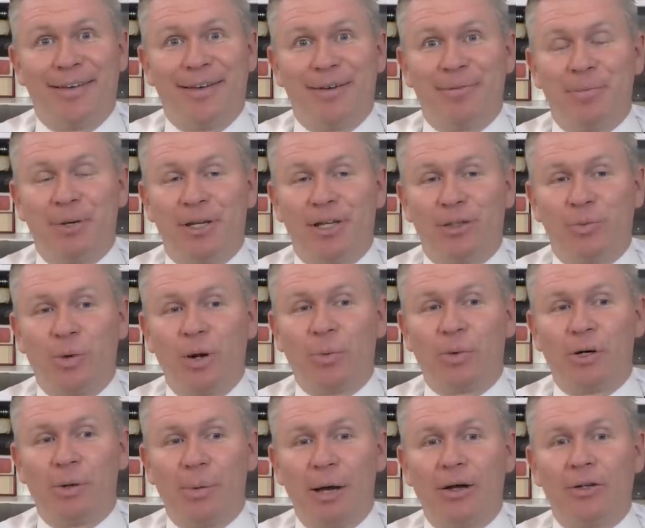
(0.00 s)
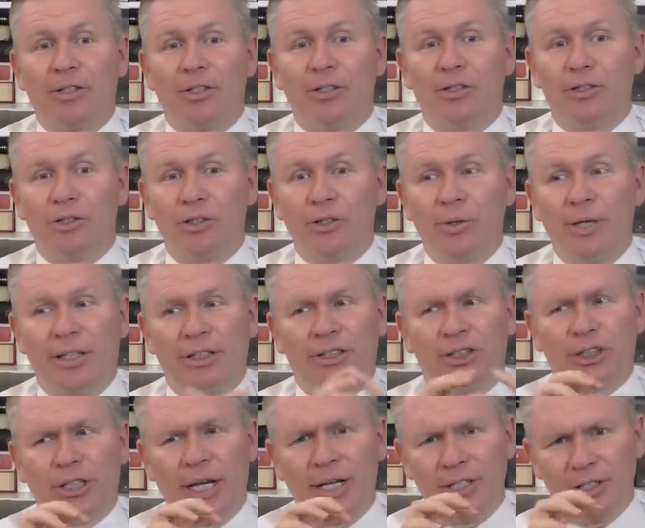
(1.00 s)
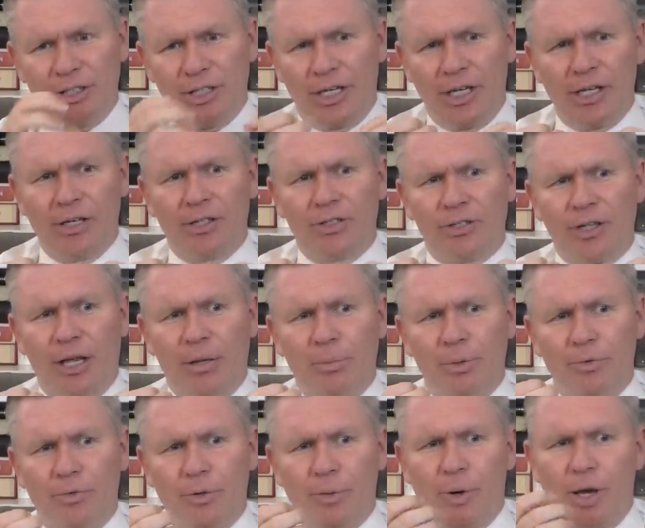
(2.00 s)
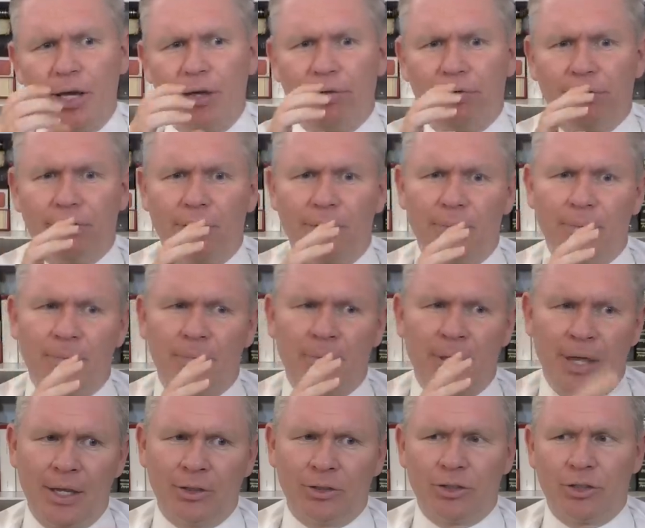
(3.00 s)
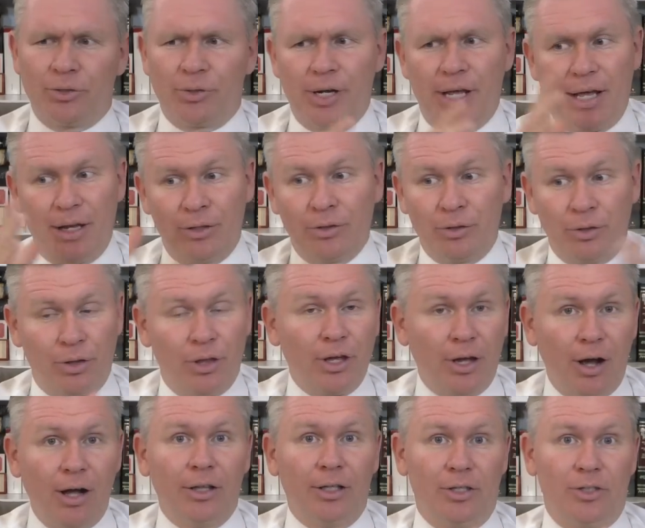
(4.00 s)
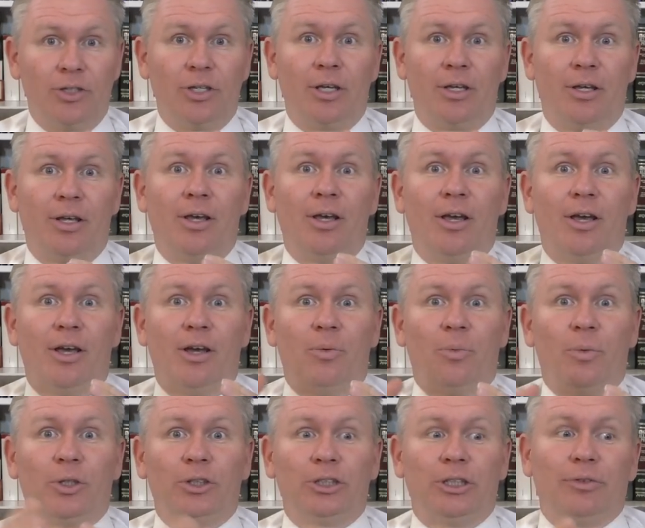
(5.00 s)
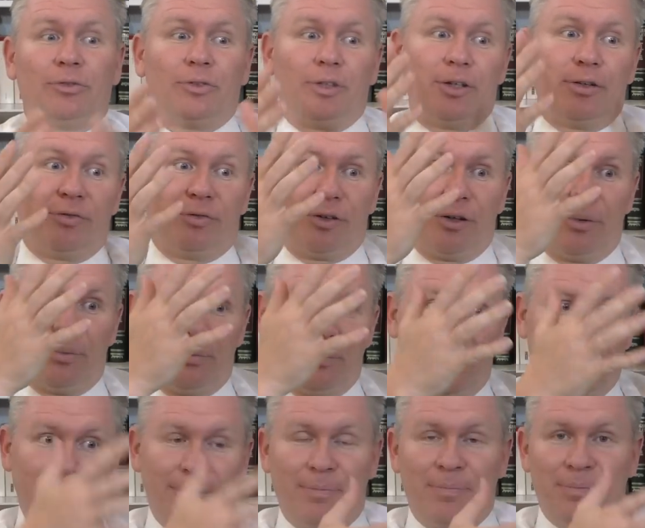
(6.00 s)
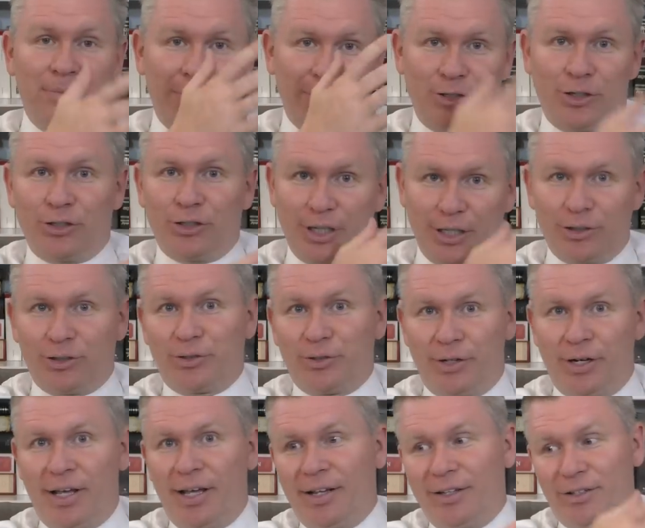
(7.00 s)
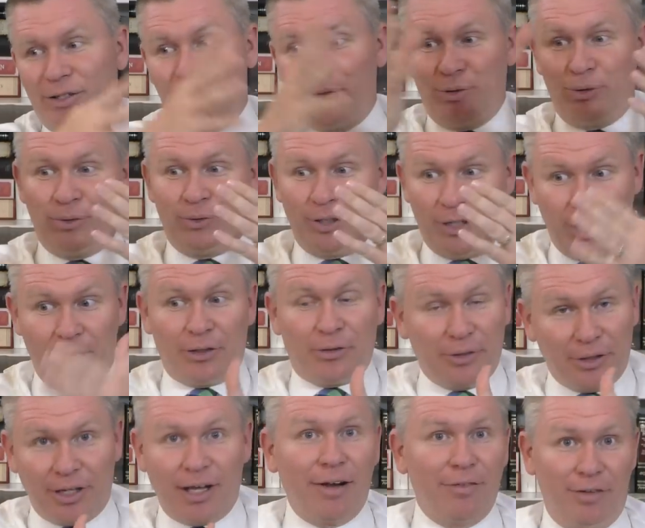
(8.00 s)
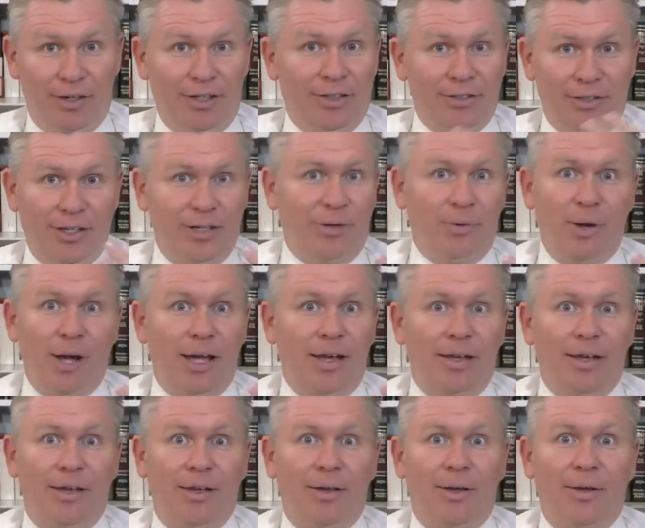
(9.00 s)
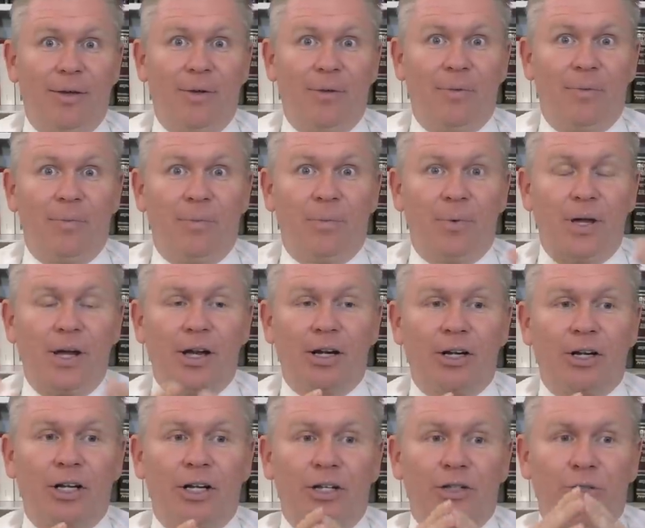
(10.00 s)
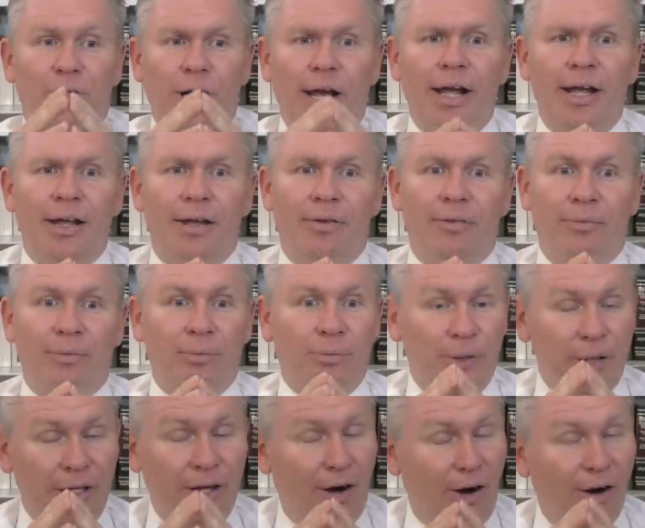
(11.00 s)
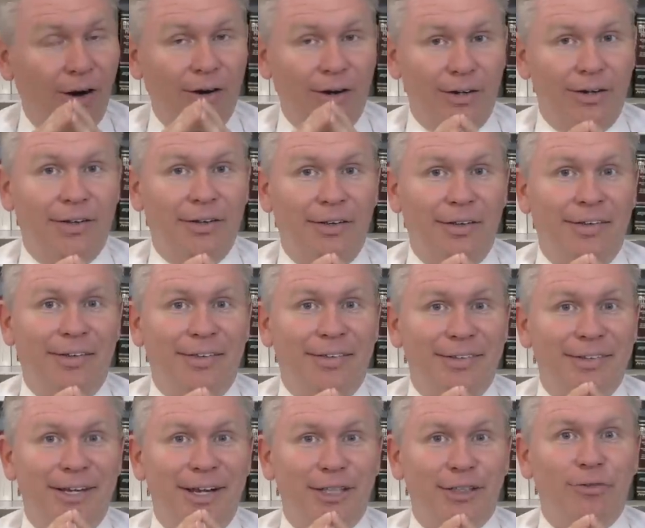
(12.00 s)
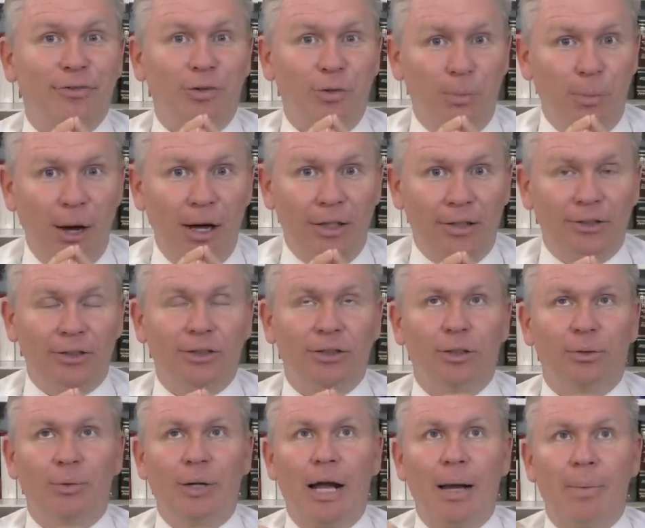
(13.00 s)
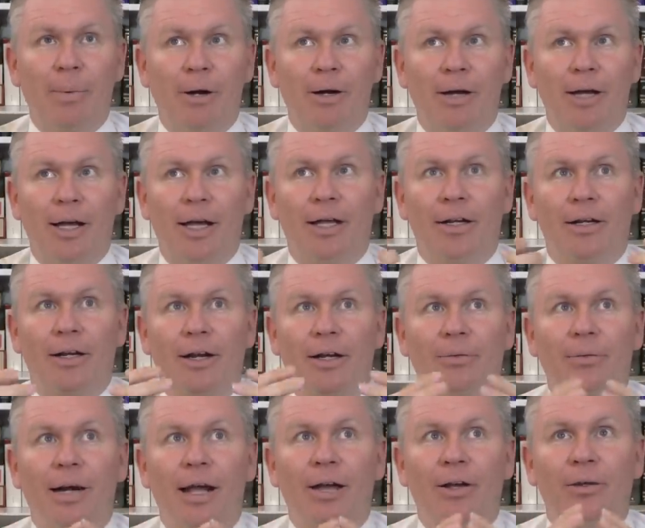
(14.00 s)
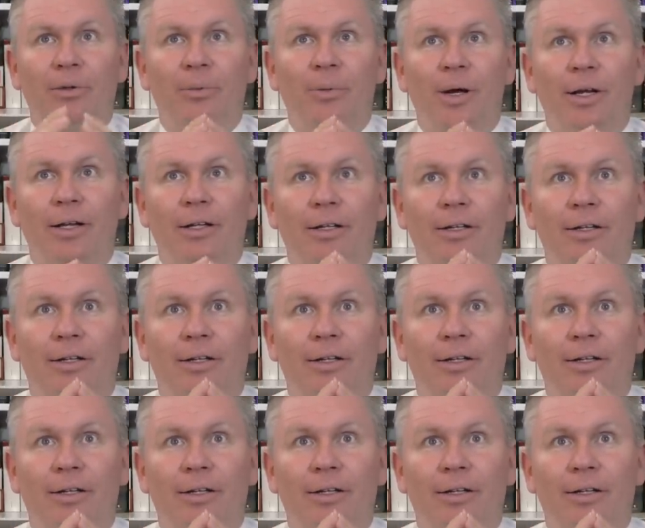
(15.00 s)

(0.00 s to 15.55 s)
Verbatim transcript: because what we're about to do is change gears and move away from history into theology. We're shifting from the church history to the Doctrine and Covenants in a way. We are going to try really hard the next few months to wrap our head around what